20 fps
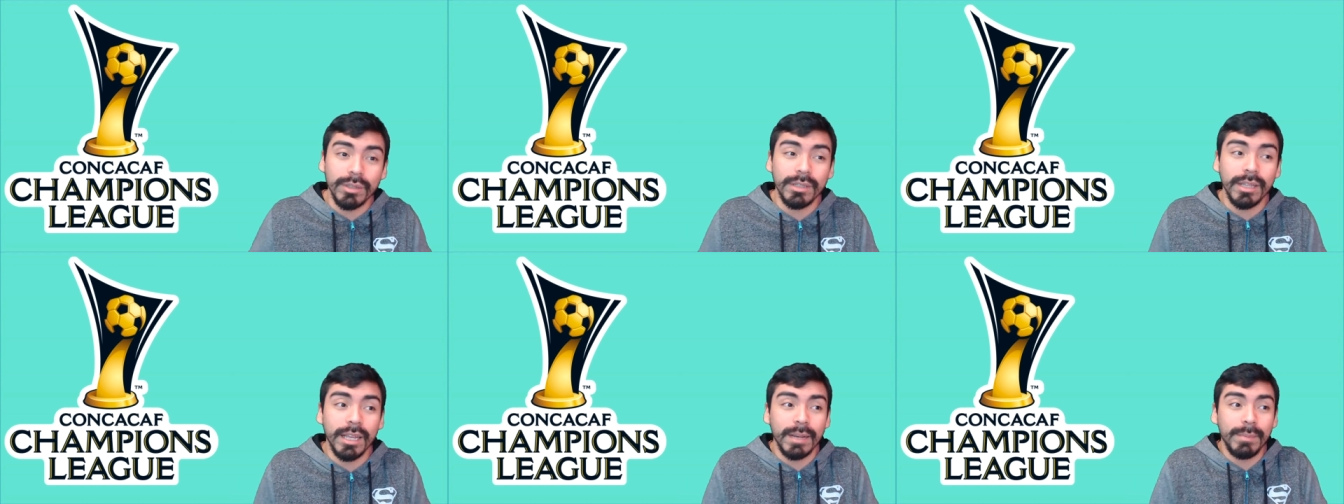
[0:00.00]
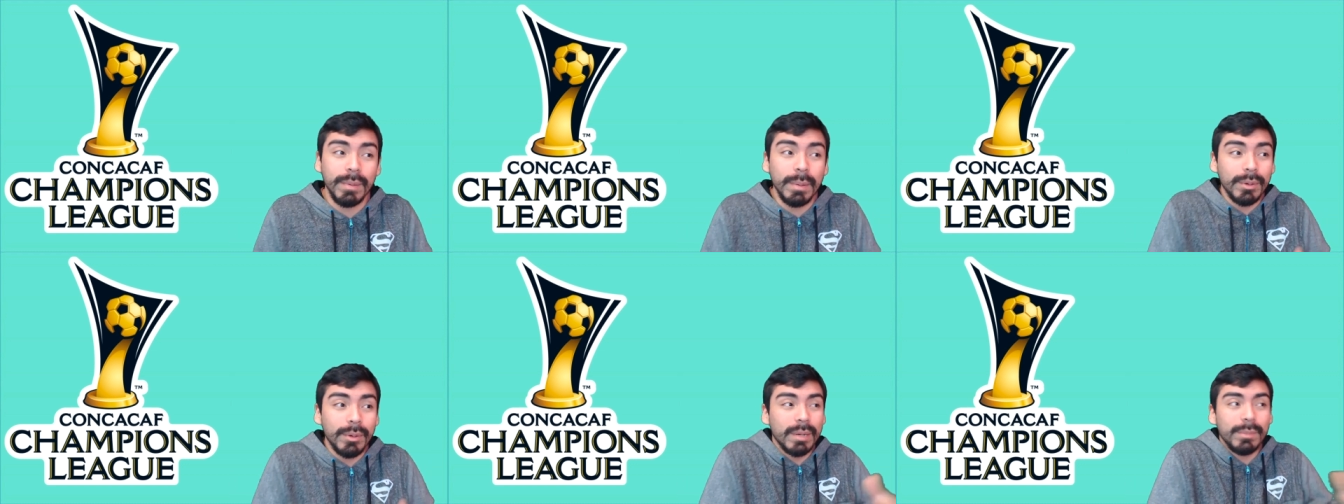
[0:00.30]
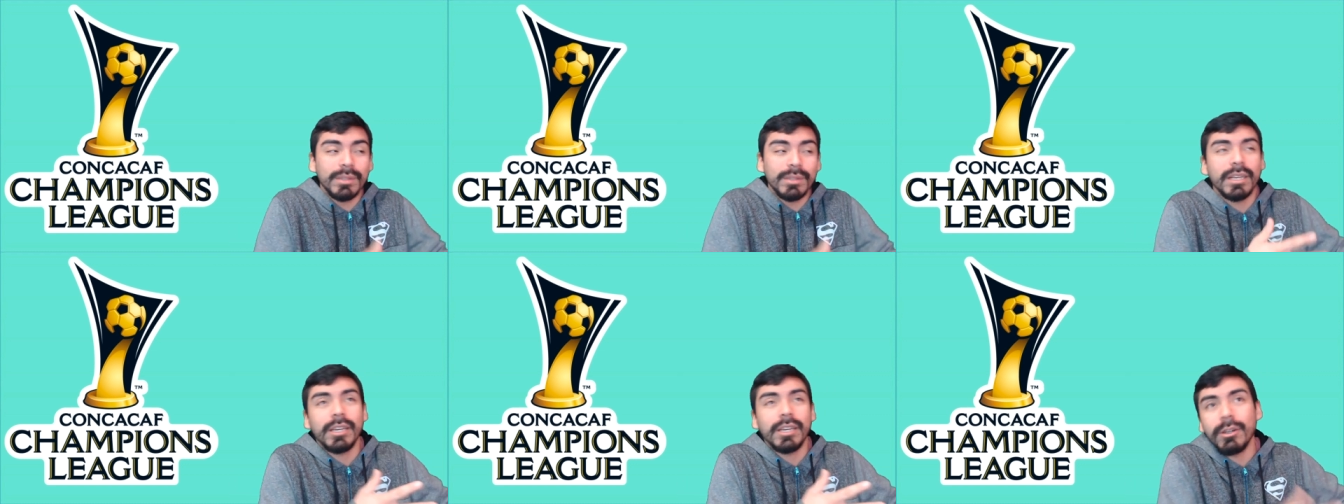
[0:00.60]
It's like people are
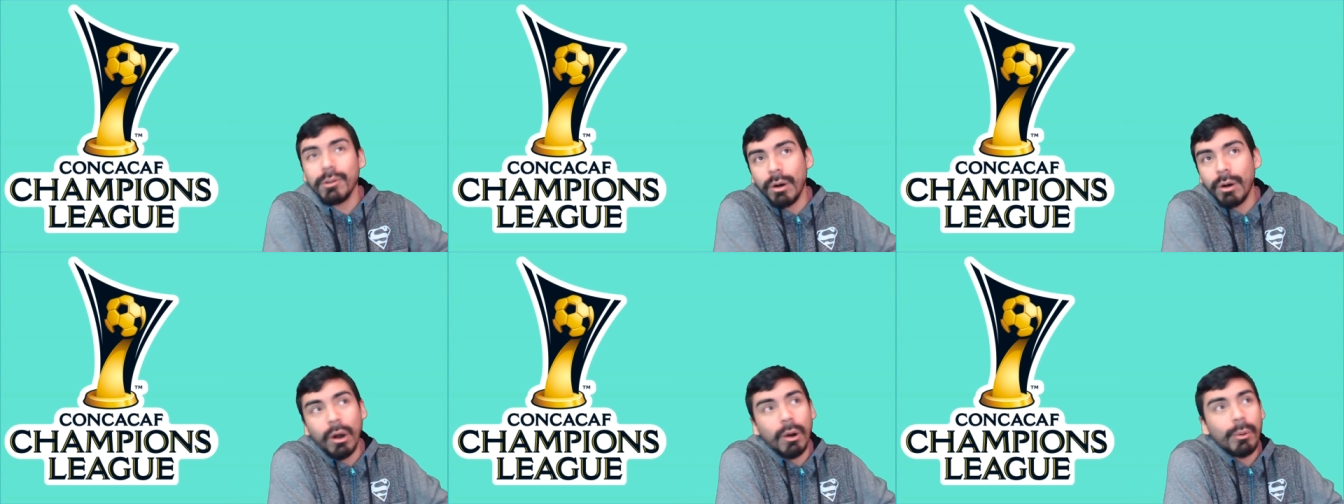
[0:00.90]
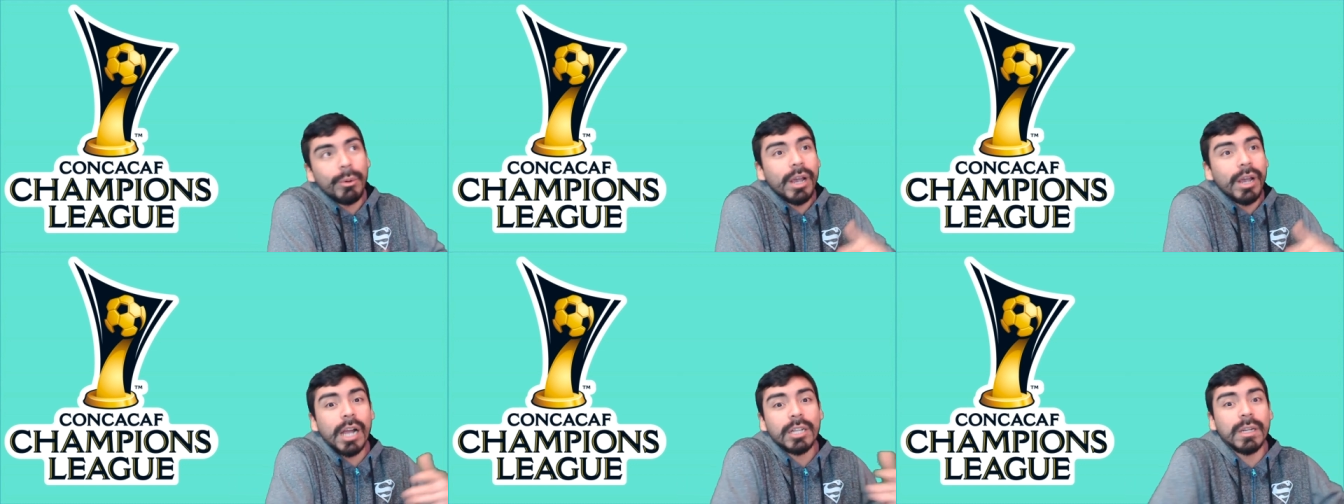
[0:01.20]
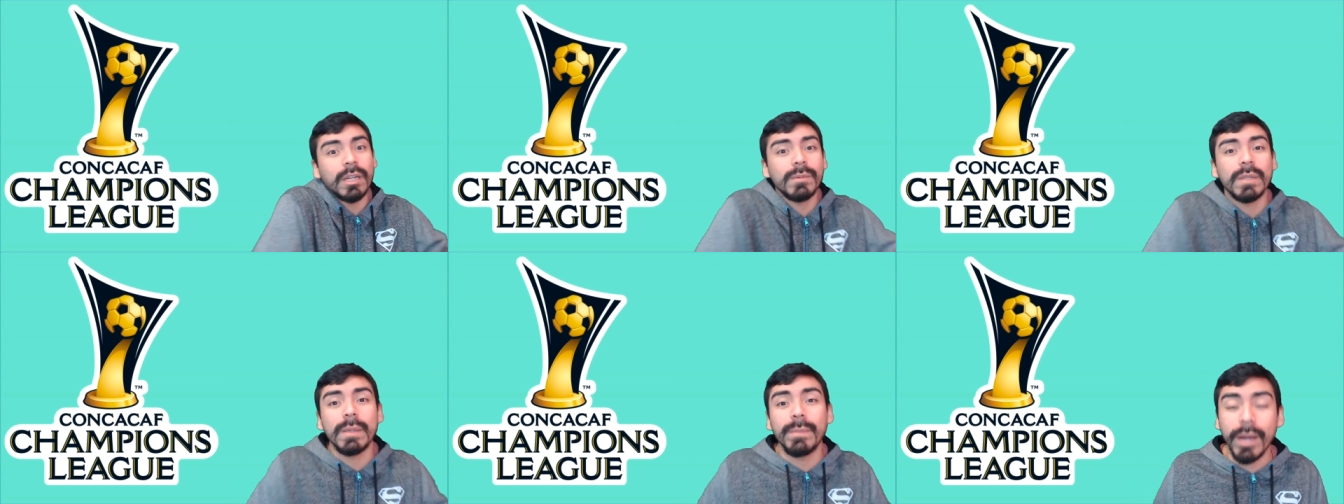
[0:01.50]
gonna be saying, you know, are we gonna
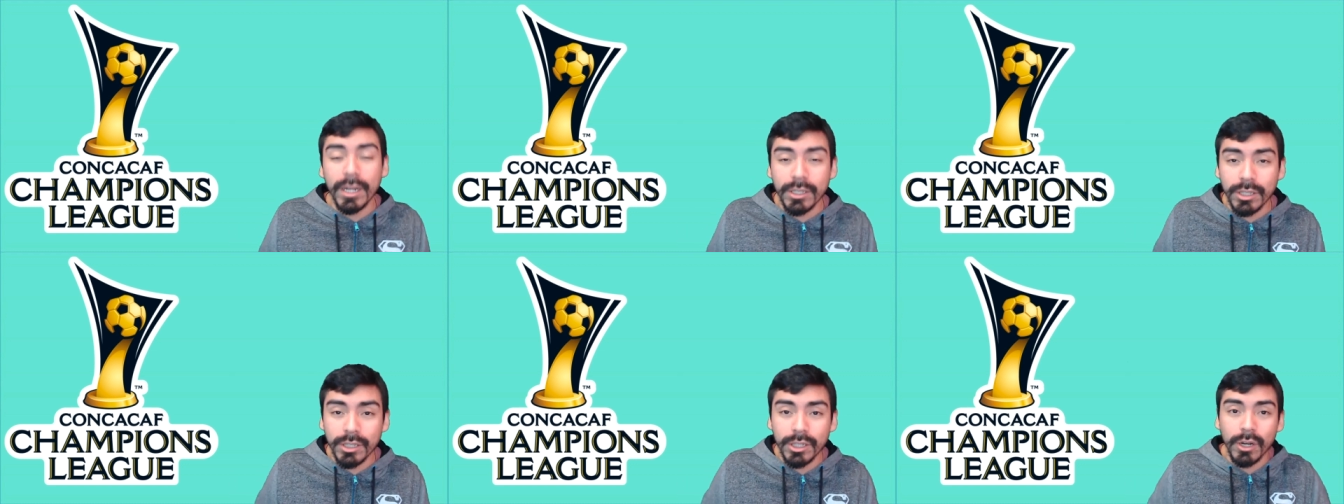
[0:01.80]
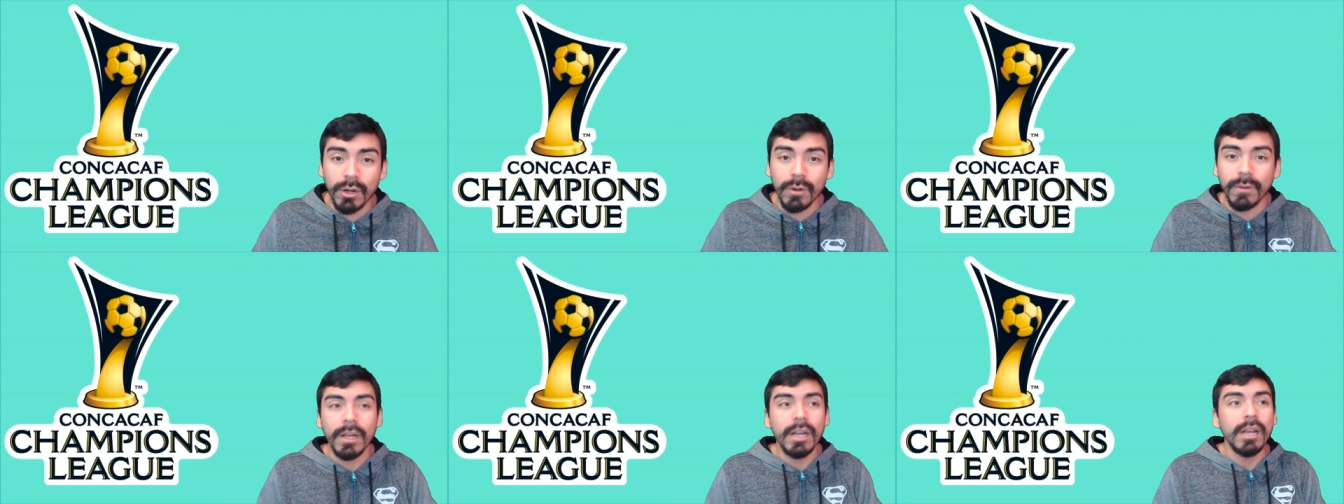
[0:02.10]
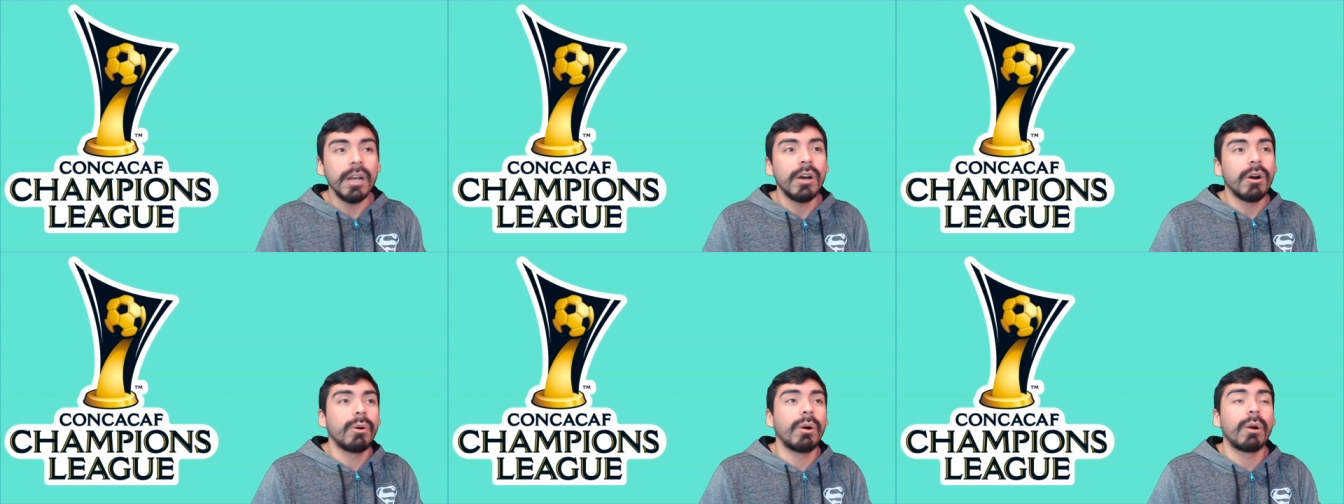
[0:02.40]
jump to Mexico
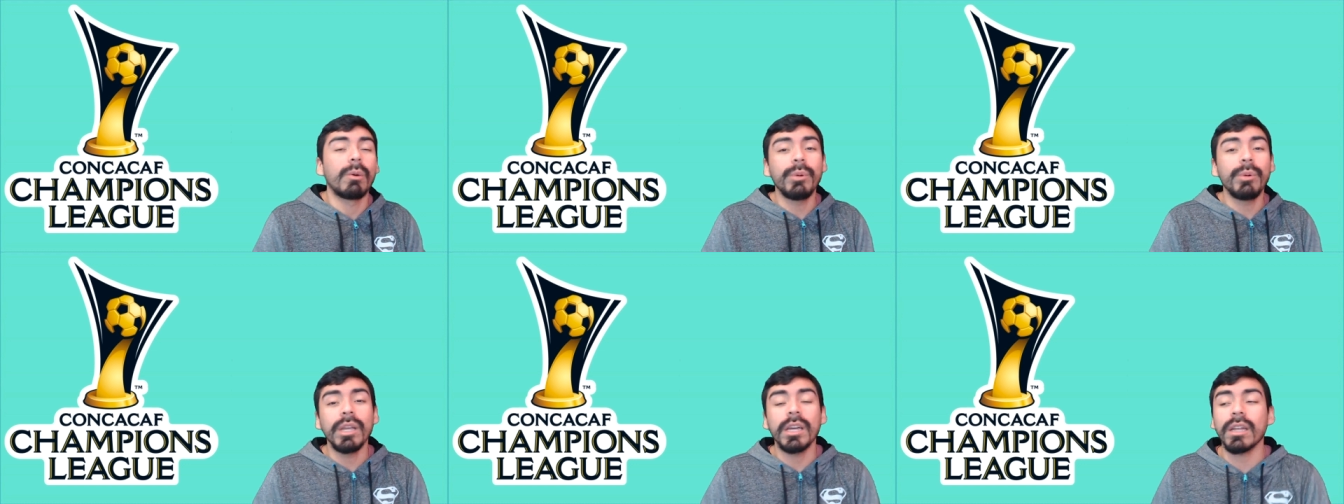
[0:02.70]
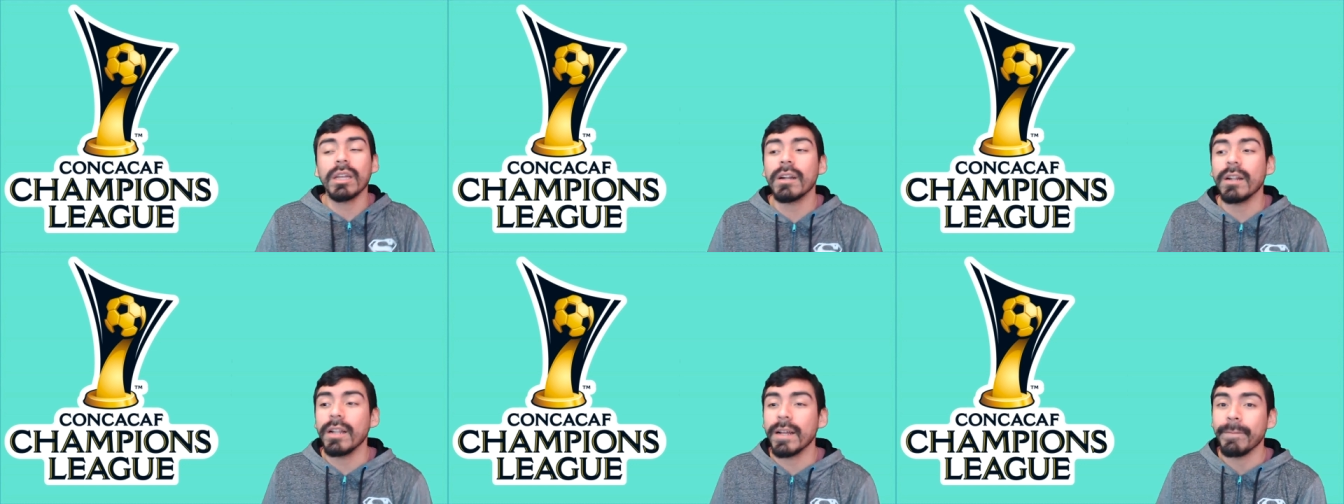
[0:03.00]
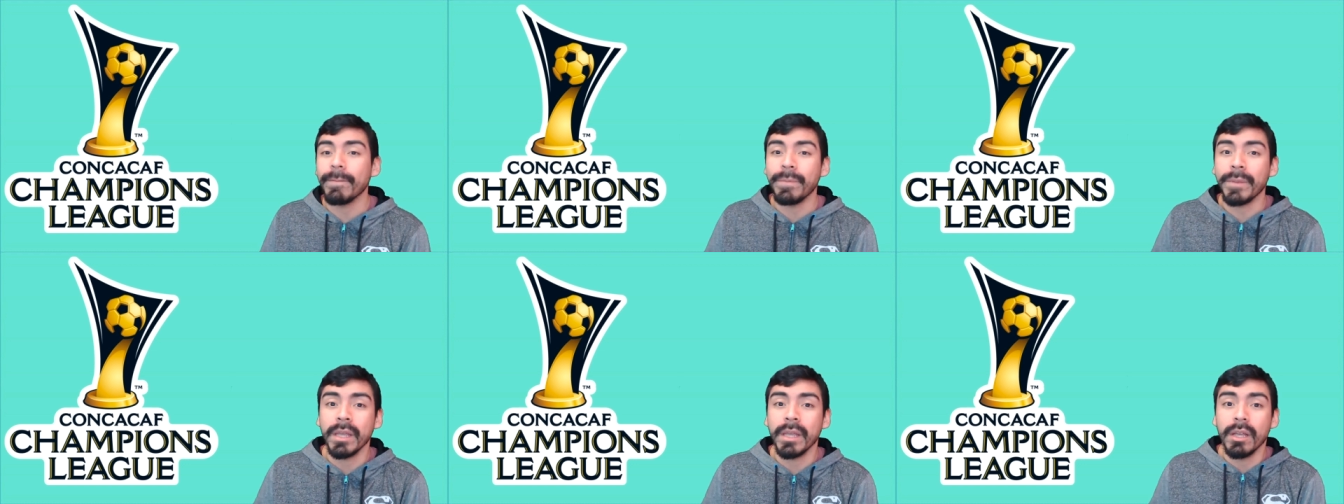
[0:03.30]
or are we gonna
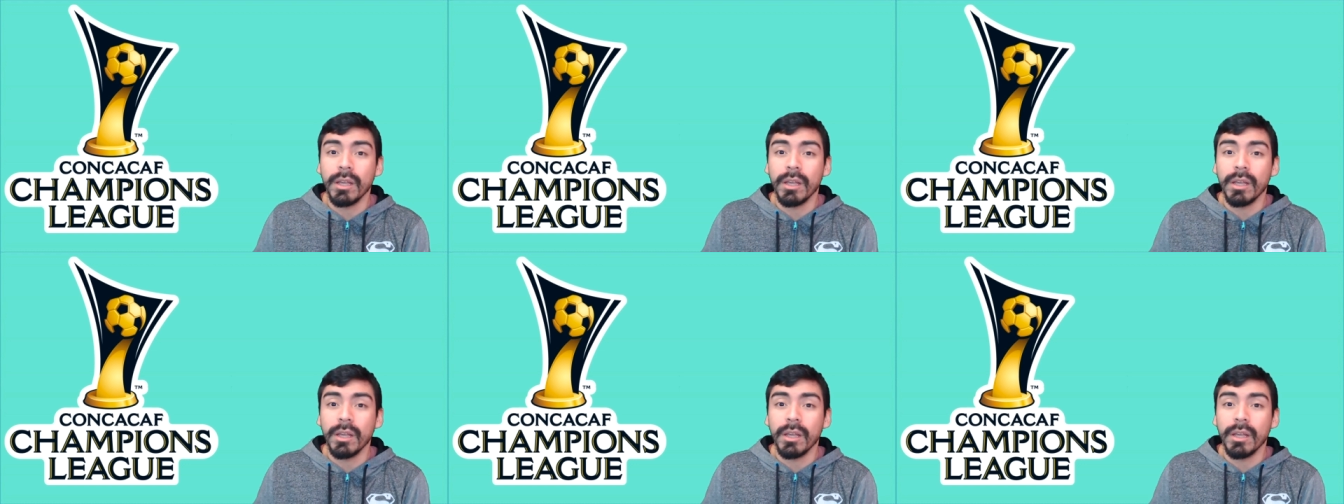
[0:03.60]
like,